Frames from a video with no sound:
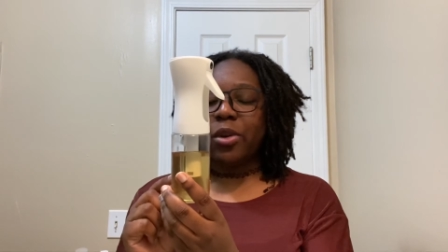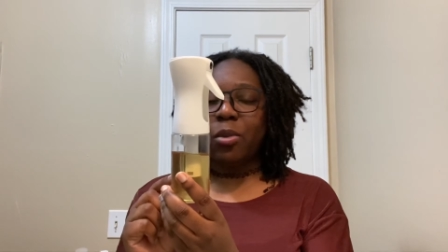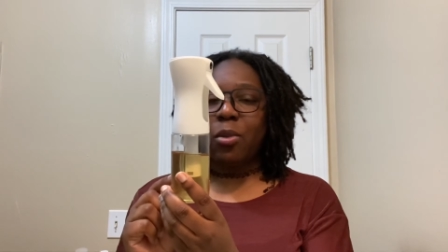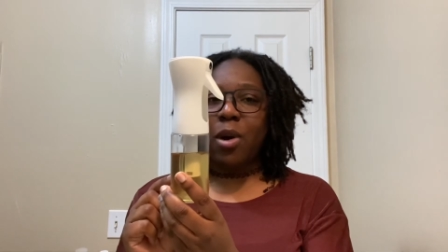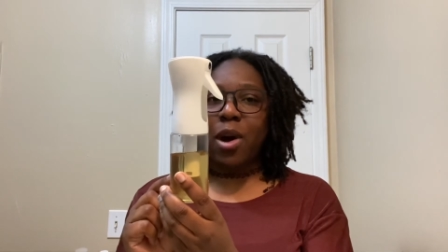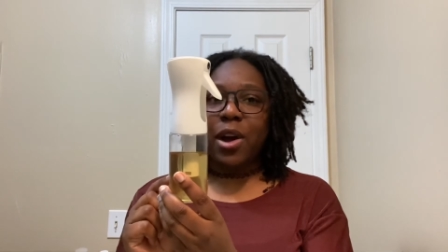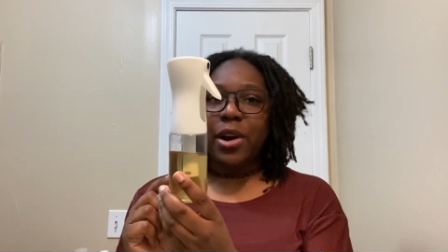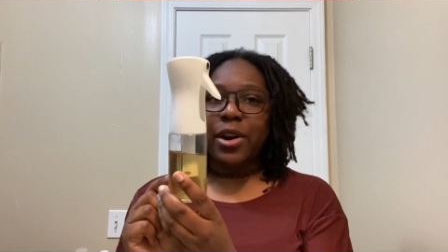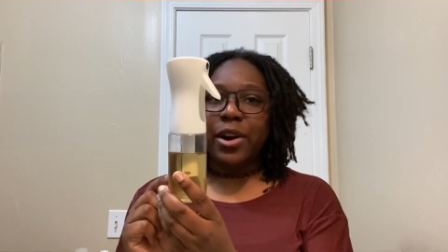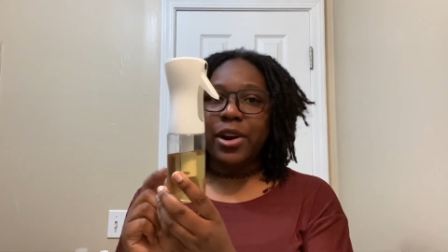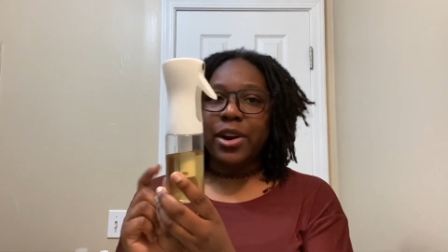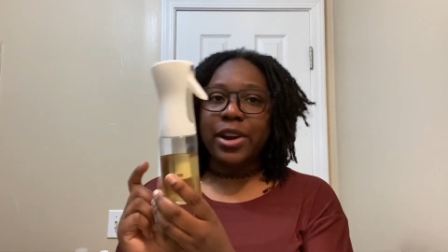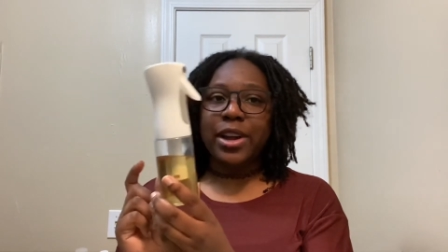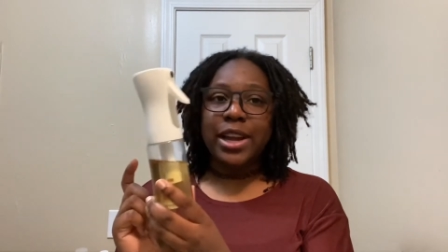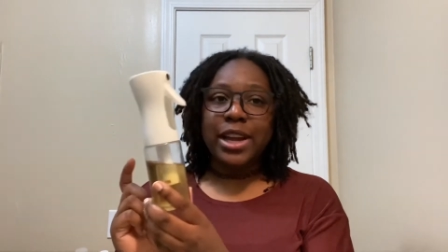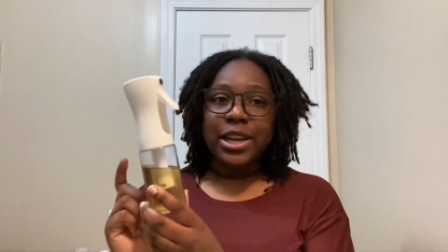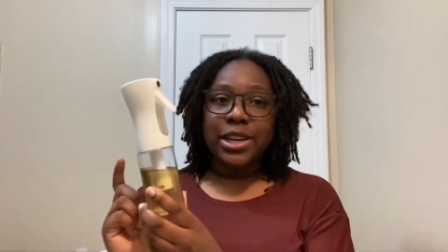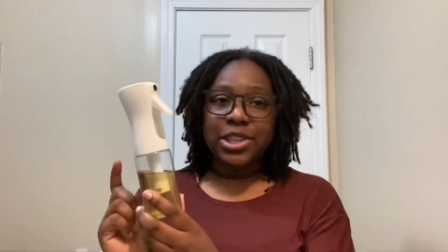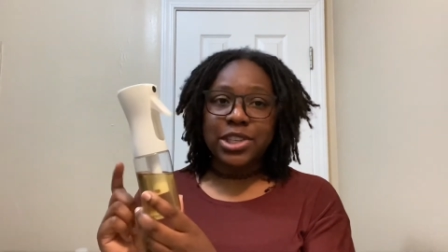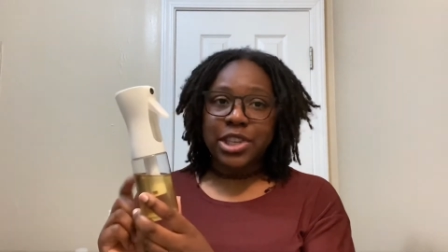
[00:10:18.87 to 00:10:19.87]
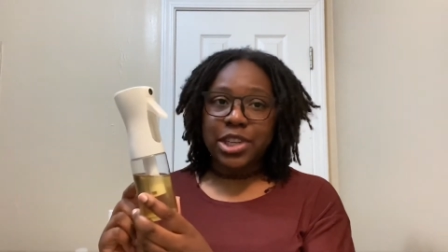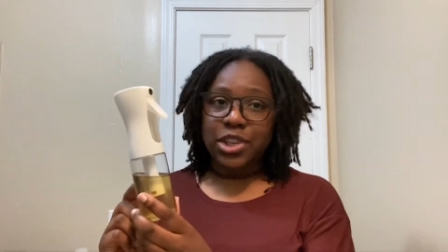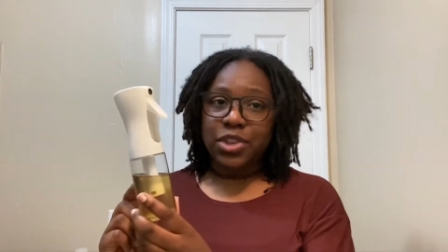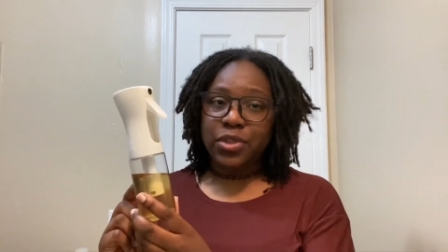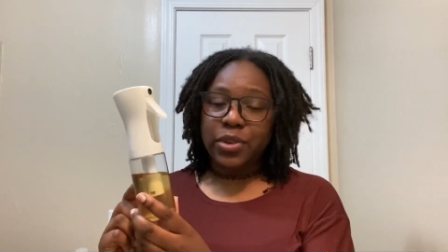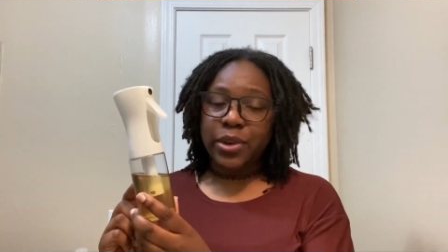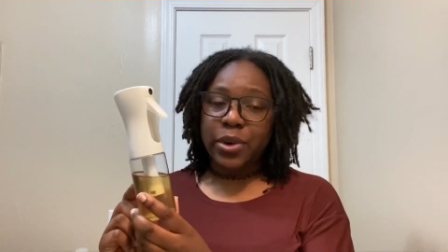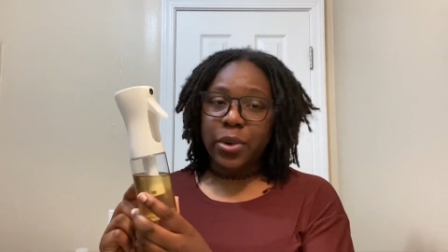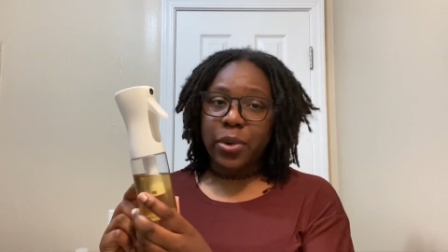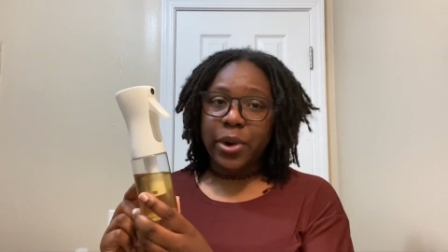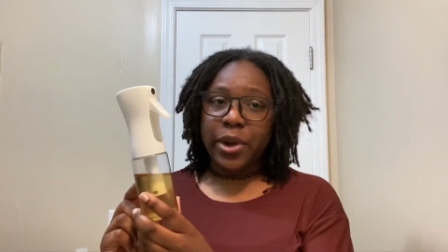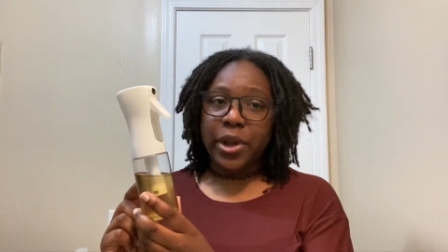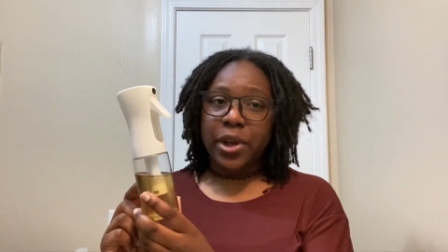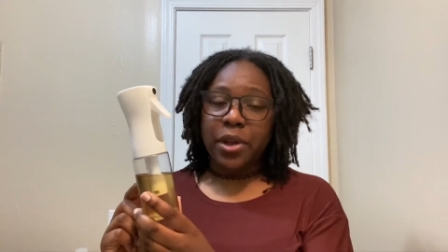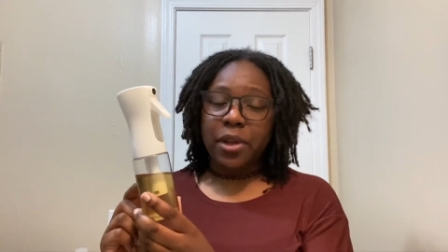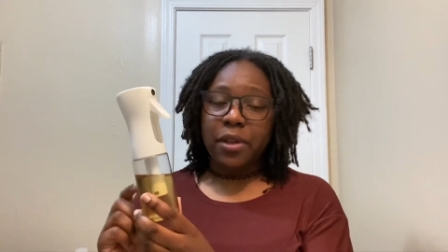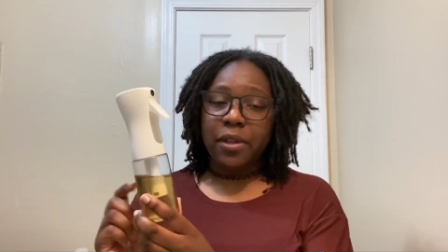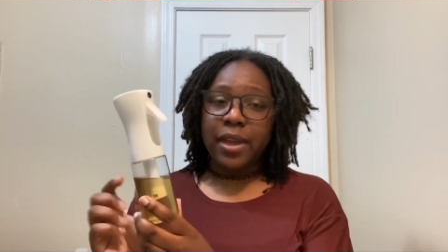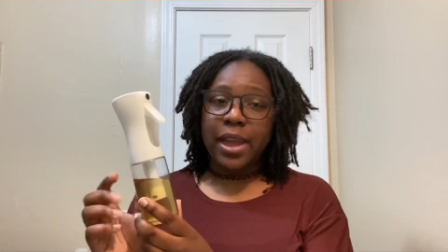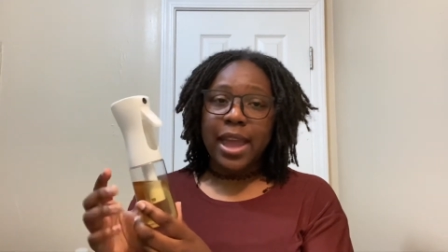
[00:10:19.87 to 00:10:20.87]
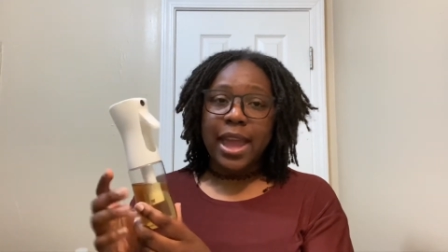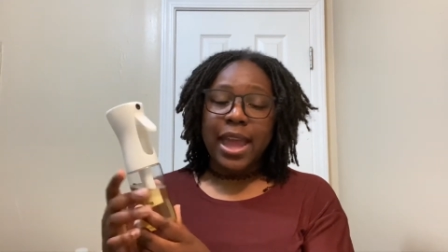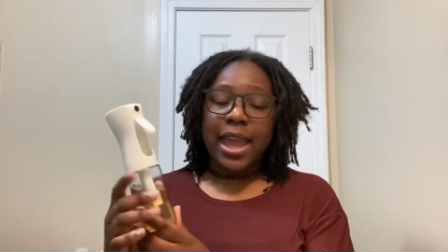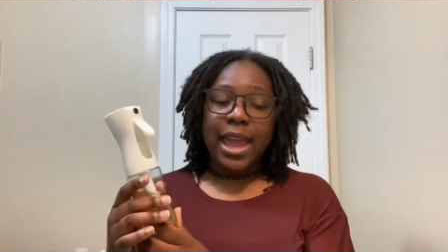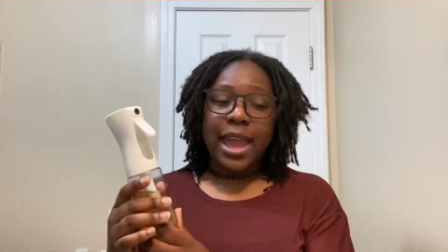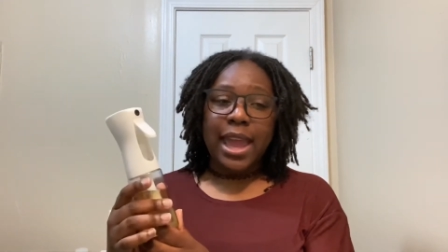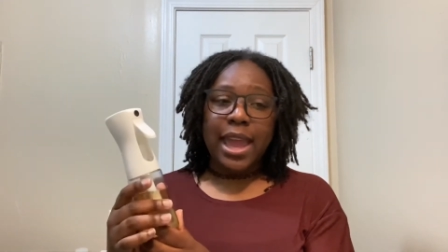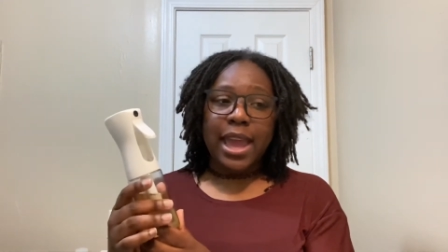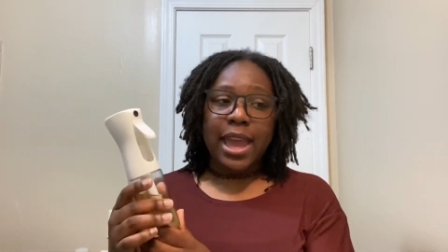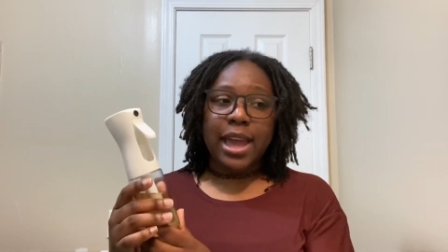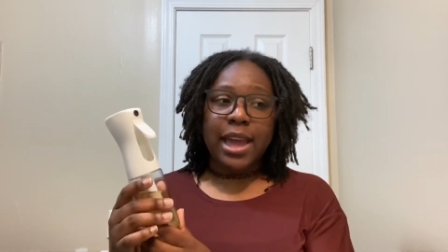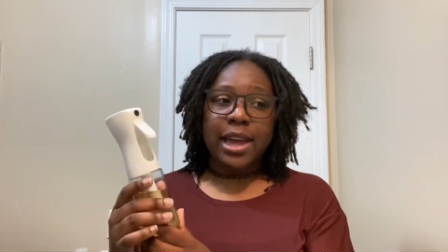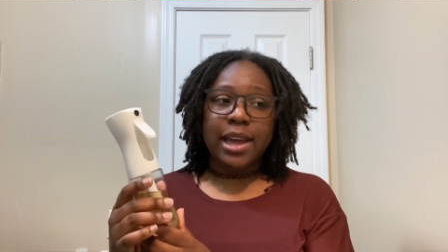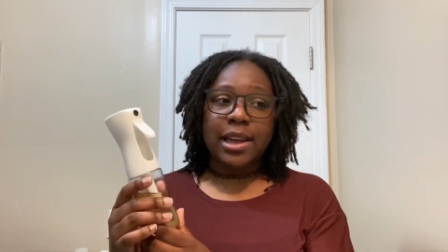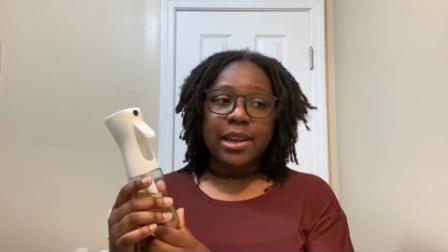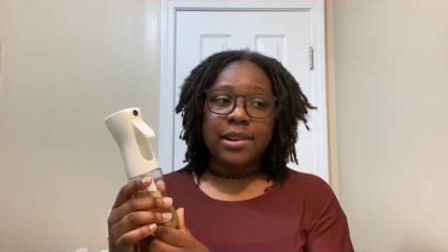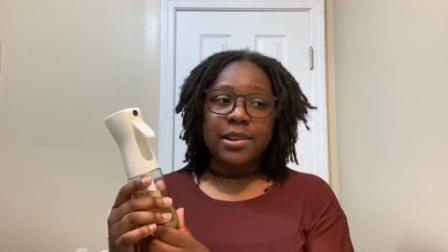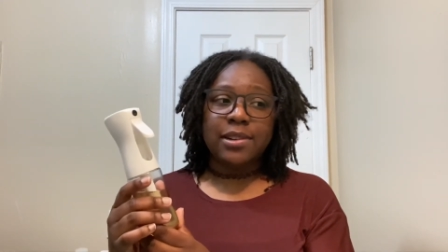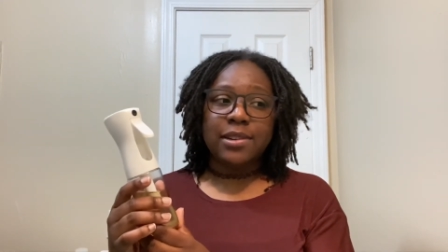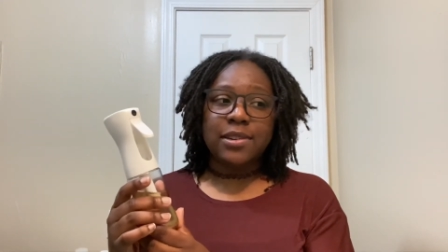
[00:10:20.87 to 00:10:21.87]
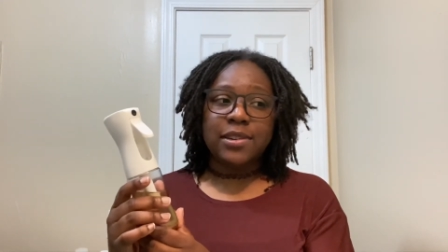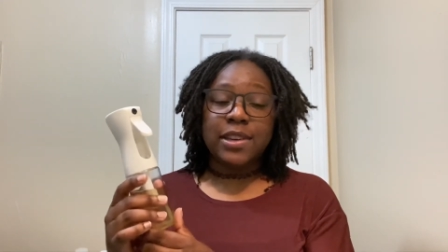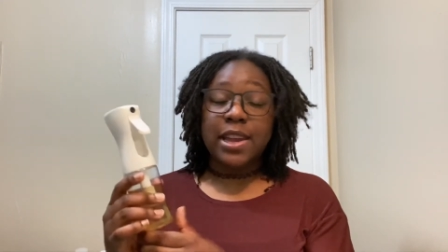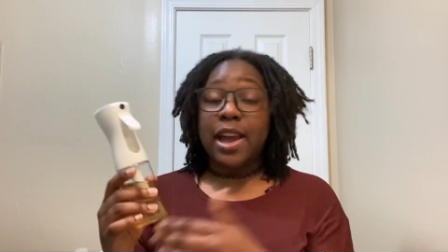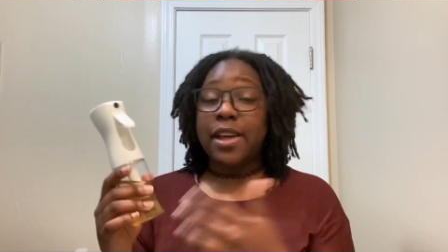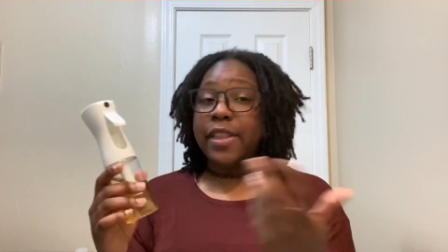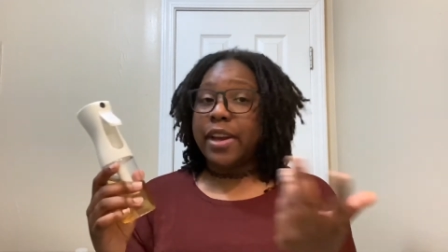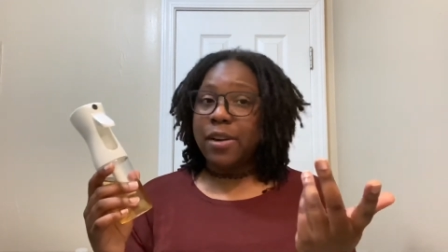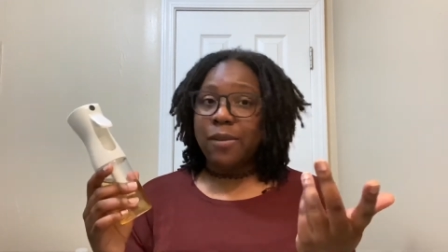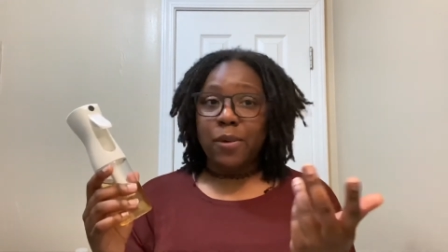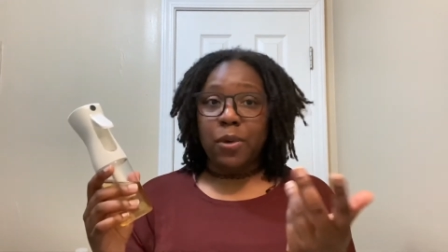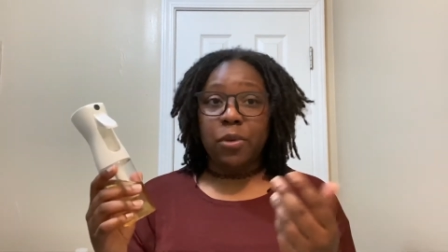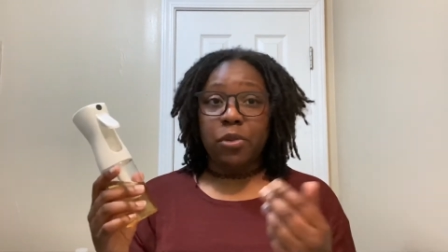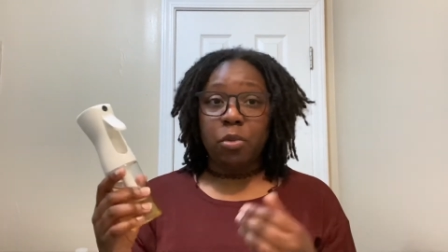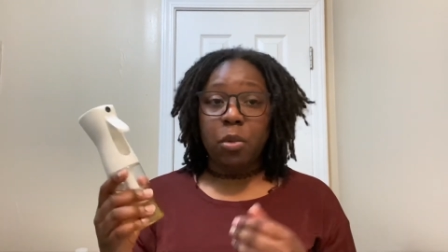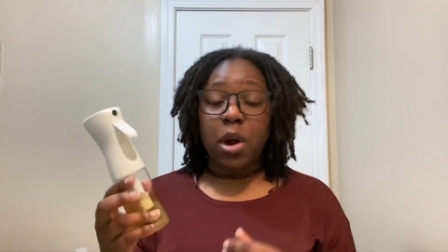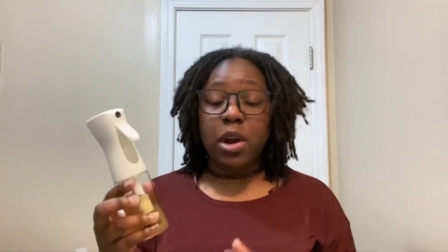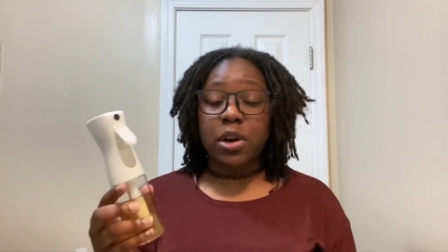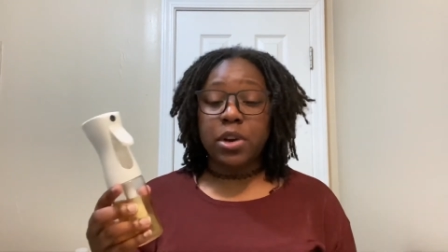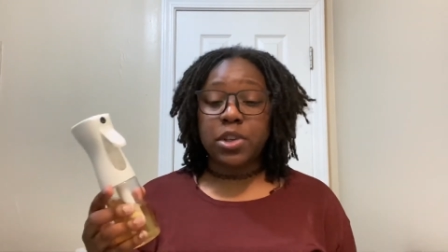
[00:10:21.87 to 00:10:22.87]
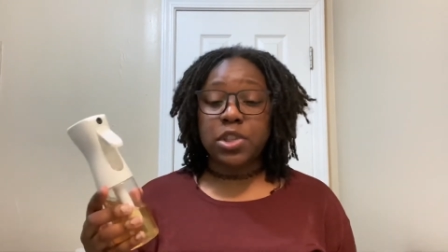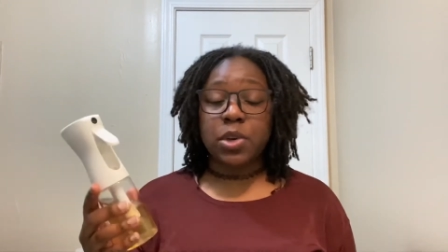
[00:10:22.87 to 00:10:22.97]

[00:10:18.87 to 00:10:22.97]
water, tea tree oil, and yeah, that rose water.